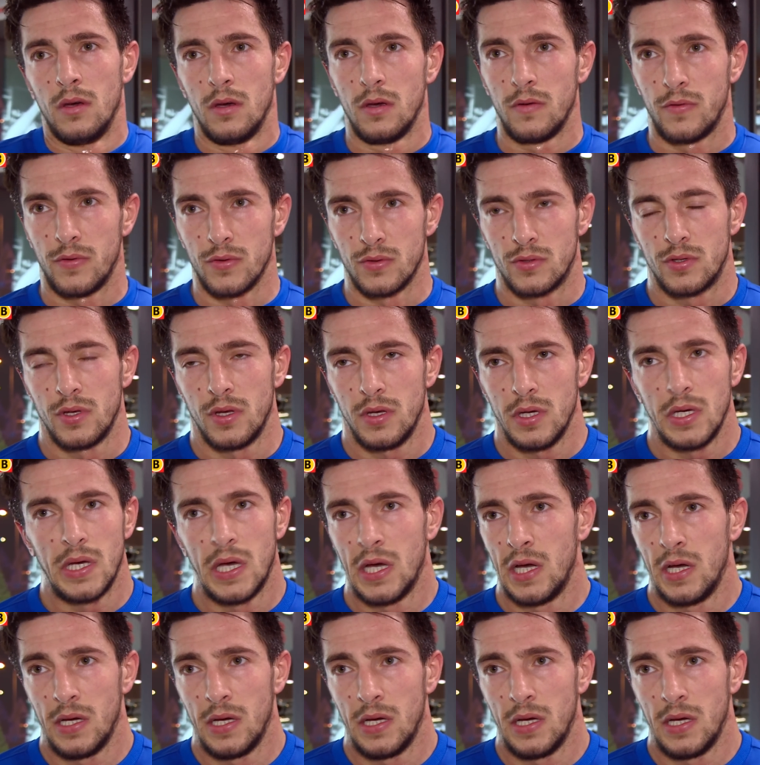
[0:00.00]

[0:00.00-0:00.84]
If you see...